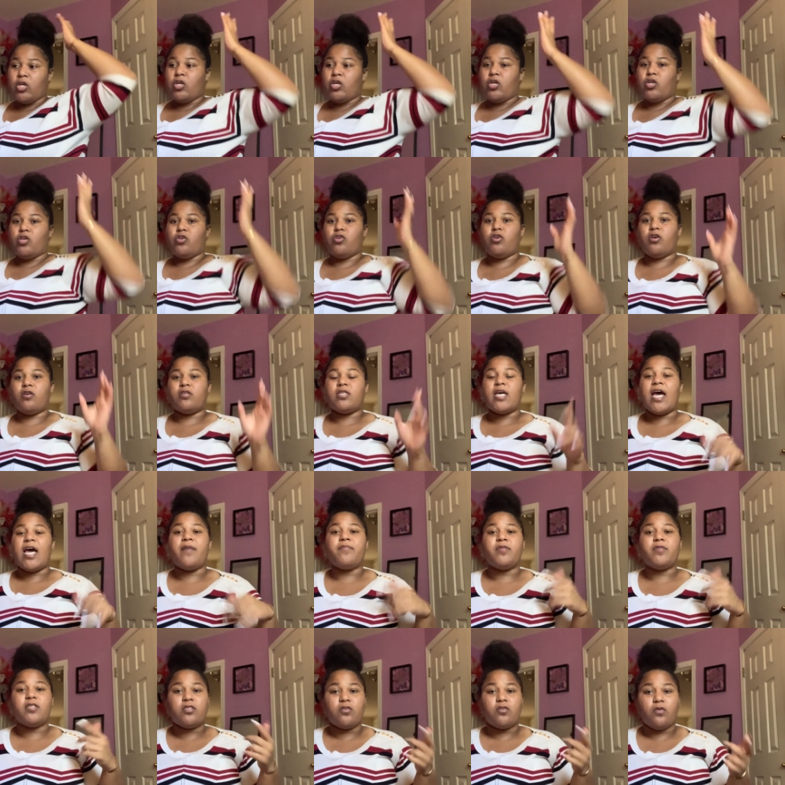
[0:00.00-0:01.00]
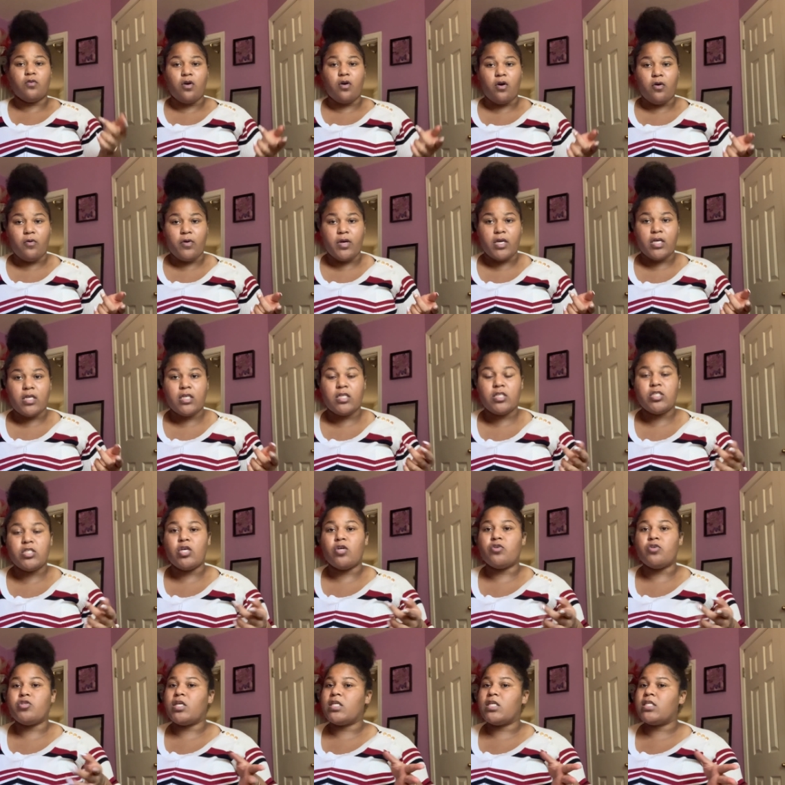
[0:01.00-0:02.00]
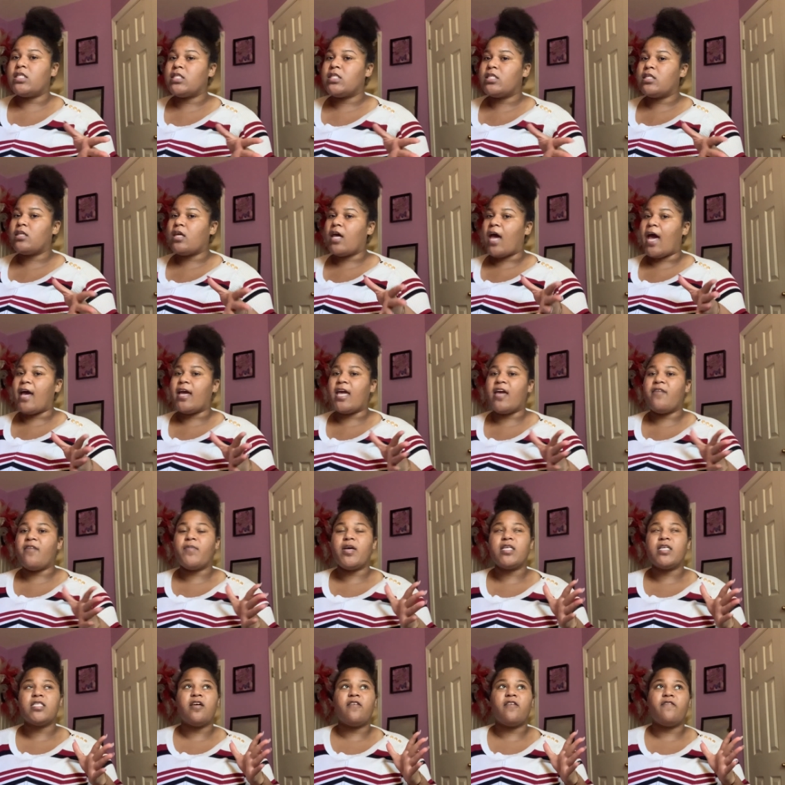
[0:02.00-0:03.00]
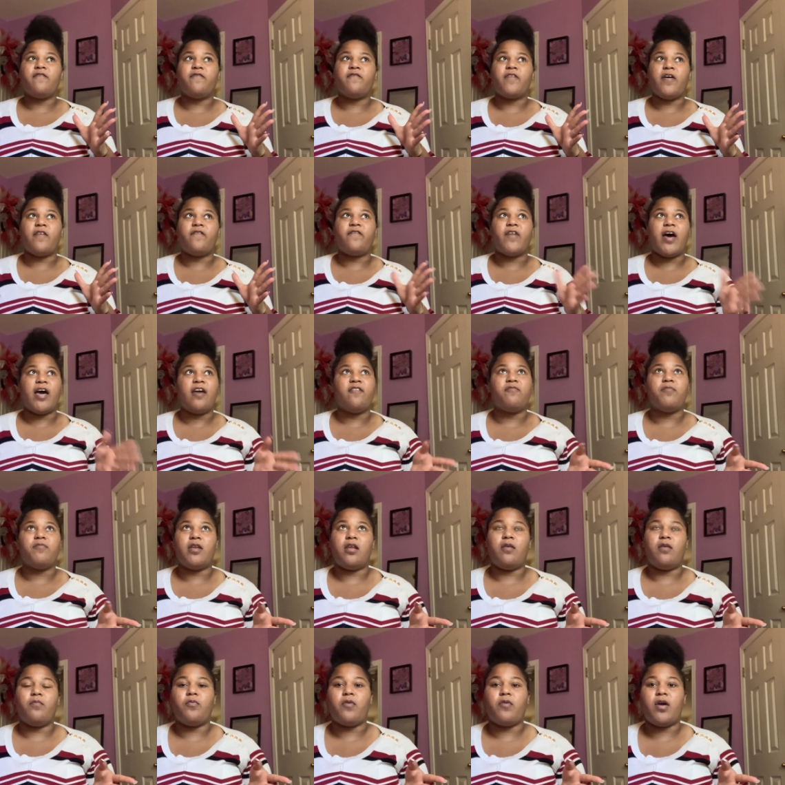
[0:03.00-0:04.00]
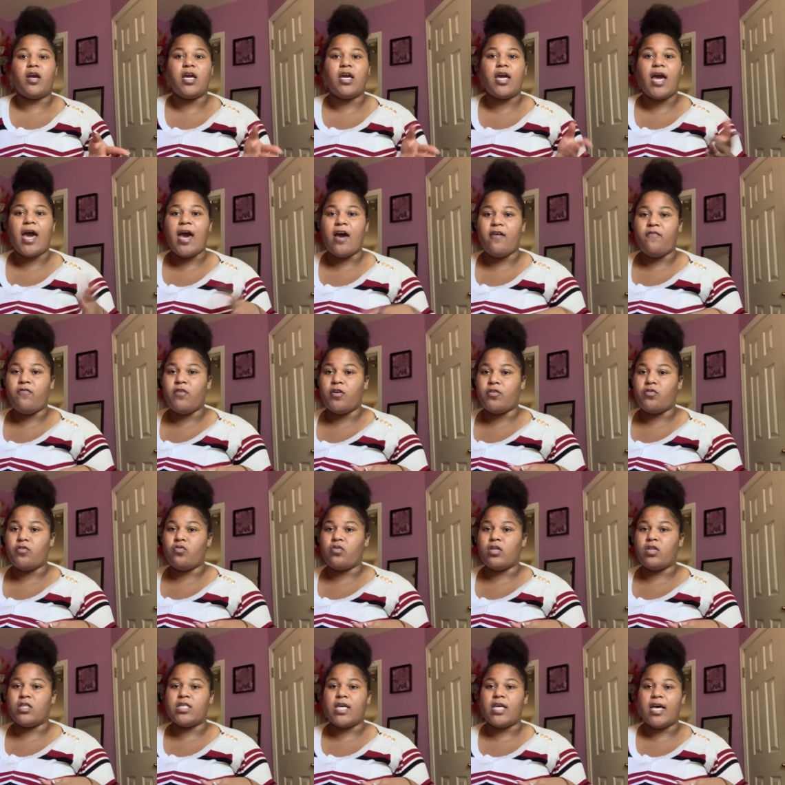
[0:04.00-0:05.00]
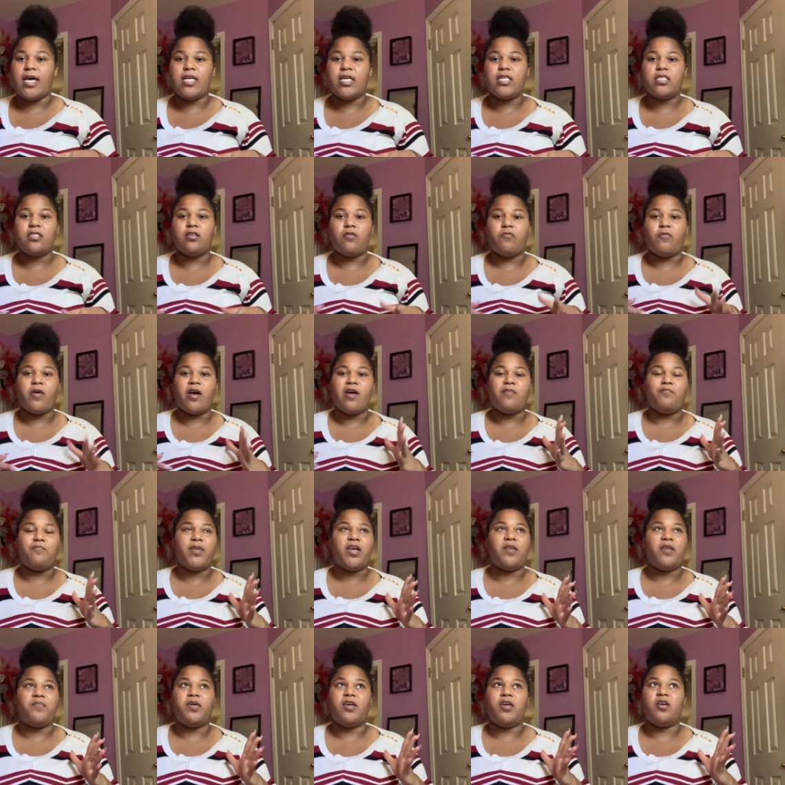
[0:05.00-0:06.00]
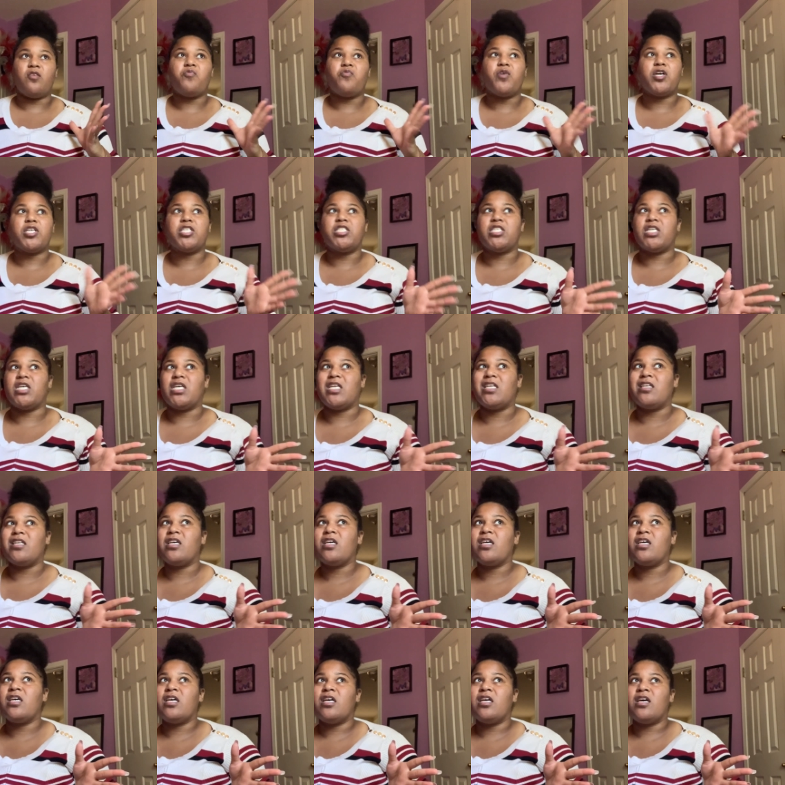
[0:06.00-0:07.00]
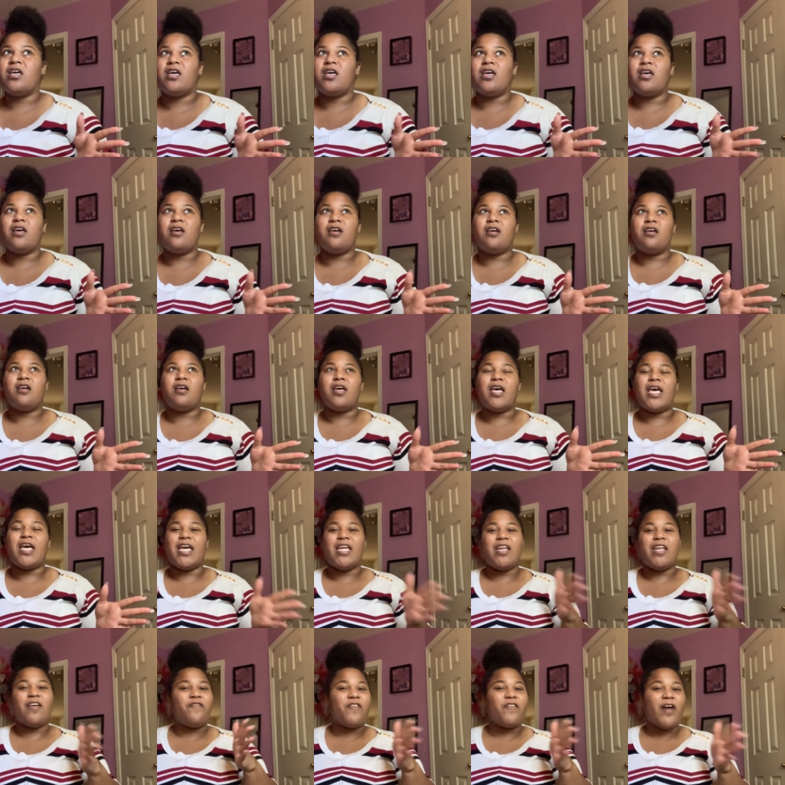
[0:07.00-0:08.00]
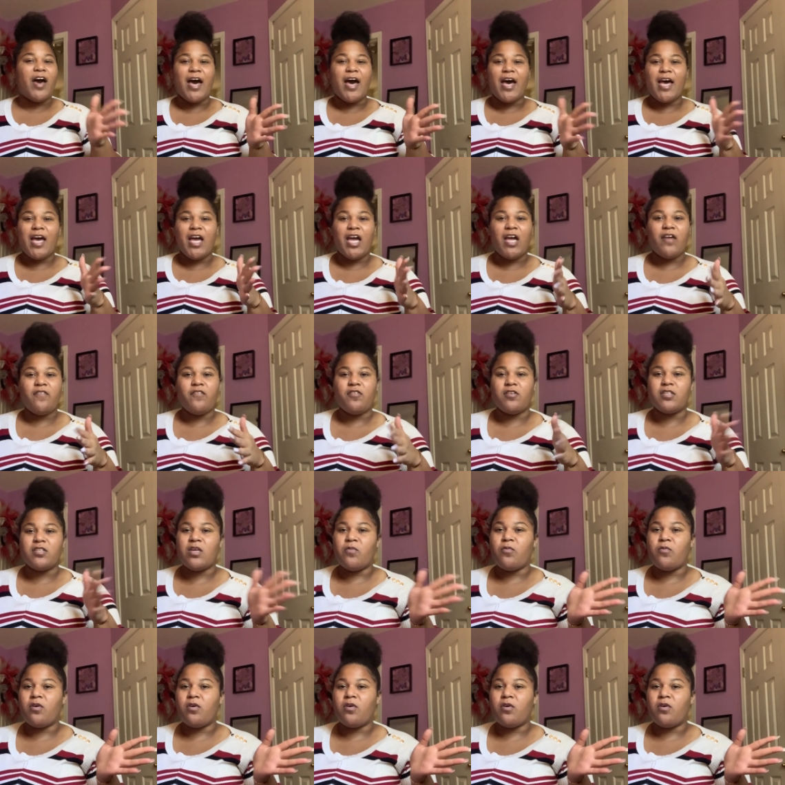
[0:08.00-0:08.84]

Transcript: your time is still going. So I gave myself a 5-minute break halfway through the test around maybe question 85 or somewhere